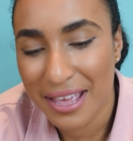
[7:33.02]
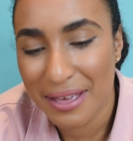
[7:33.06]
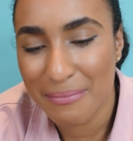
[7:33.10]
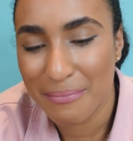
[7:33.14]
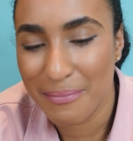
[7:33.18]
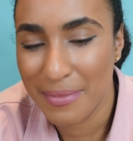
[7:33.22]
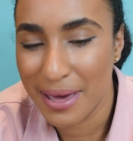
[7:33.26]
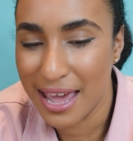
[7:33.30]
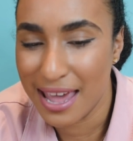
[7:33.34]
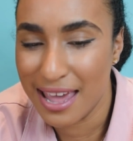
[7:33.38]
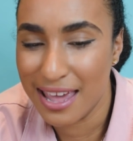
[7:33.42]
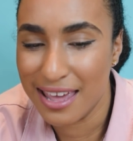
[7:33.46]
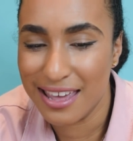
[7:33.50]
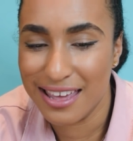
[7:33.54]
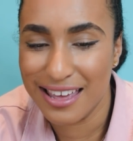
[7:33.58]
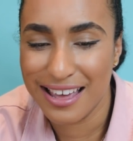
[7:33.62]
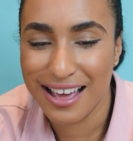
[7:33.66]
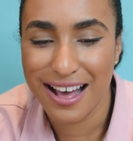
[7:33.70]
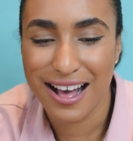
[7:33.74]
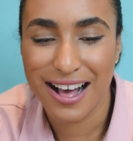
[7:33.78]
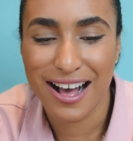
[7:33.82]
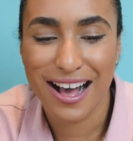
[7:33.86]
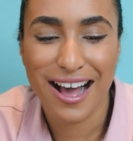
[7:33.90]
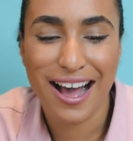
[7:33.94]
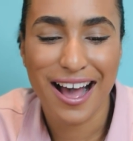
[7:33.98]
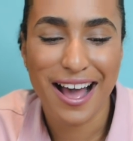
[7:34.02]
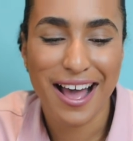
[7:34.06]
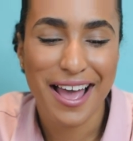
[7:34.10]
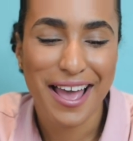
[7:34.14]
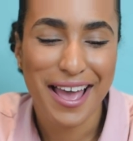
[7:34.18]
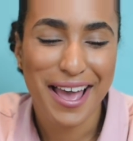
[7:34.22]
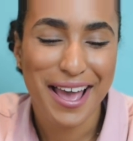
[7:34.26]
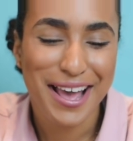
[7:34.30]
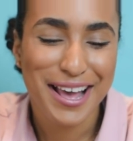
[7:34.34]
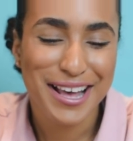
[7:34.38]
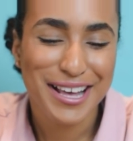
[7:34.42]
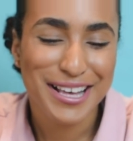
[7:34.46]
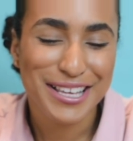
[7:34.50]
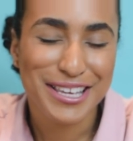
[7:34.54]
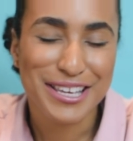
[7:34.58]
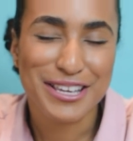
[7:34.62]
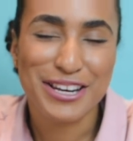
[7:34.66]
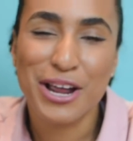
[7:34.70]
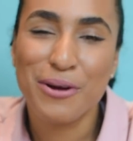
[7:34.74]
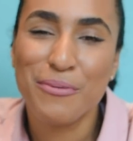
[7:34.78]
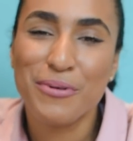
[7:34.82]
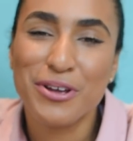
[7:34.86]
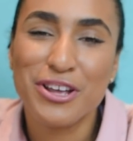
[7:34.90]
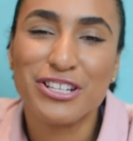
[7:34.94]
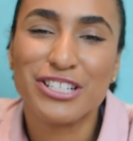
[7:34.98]
Mate, you
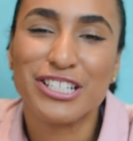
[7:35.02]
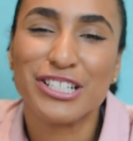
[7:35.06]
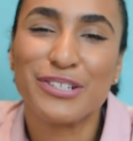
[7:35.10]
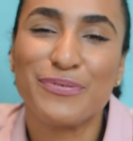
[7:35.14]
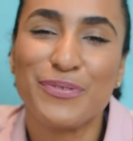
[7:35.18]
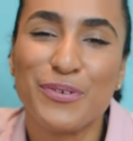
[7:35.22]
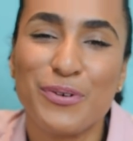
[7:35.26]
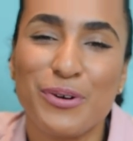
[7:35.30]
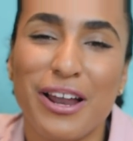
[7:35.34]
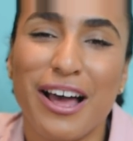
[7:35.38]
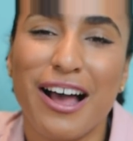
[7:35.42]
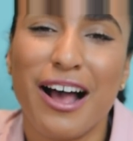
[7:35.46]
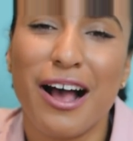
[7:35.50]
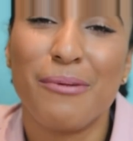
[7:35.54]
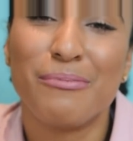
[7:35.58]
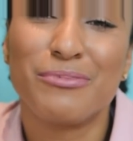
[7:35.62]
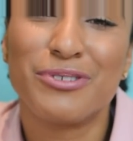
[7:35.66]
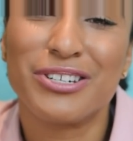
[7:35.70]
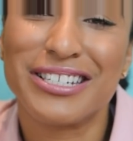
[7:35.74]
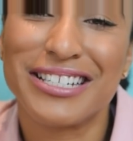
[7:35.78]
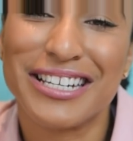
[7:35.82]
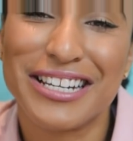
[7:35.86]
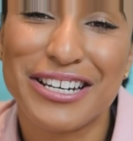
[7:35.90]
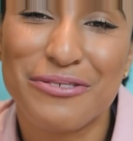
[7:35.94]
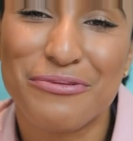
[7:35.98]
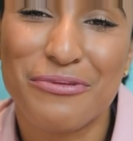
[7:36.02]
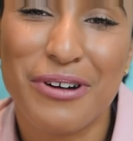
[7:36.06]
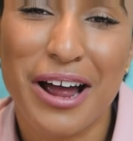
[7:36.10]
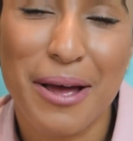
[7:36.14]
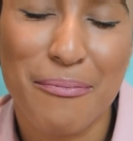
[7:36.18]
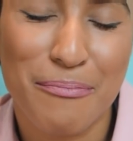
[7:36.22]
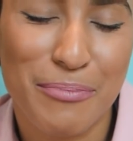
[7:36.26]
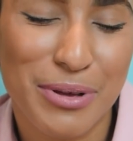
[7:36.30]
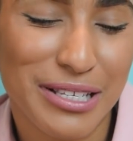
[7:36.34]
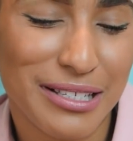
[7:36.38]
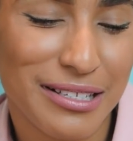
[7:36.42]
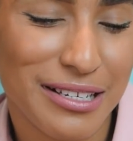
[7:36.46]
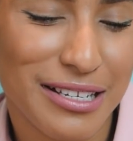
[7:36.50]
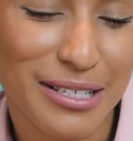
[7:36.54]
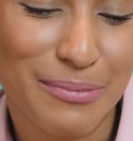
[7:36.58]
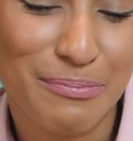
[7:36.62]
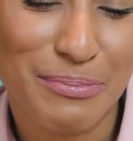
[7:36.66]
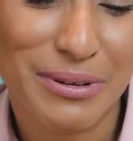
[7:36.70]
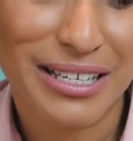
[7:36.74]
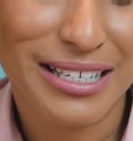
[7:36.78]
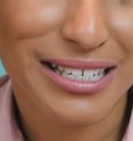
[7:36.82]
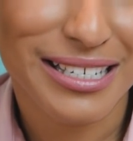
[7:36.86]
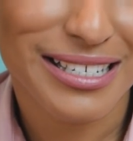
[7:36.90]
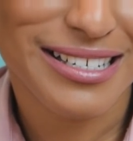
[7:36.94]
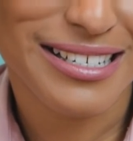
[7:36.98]
know when you just feel like I'm just in the right business
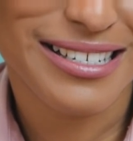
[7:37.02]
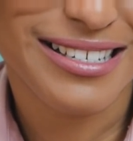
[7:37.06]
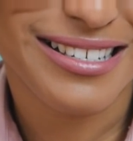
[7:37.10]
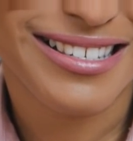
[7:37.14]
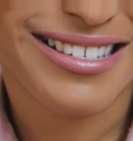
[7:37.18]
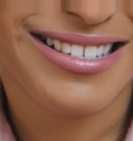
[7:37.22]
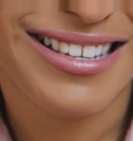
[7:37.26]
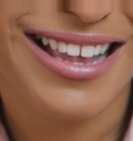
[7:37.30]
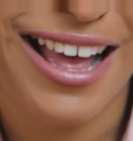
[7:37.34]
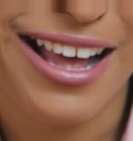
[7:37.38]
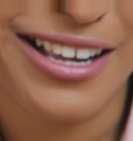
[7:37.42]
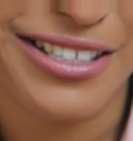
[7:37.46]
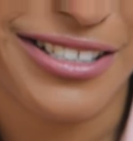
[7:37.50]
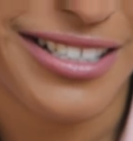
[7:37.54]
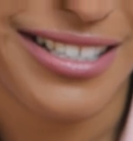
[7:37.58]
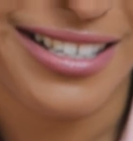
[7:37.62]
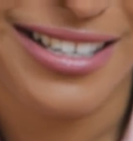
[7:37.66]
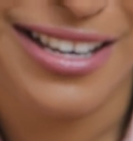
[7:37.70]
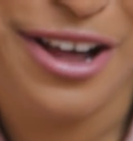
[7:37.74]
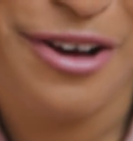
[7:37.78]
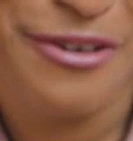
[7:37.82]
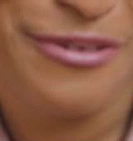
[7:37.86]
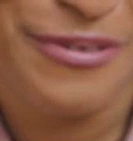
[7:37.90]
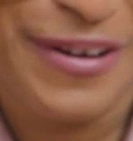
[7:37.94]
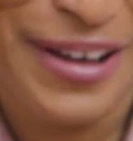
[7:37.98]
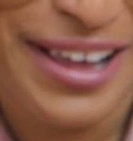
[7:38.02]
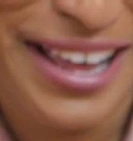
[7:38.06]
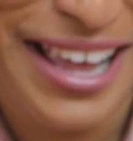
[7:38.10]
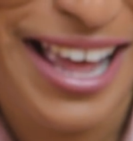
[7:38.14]
because I love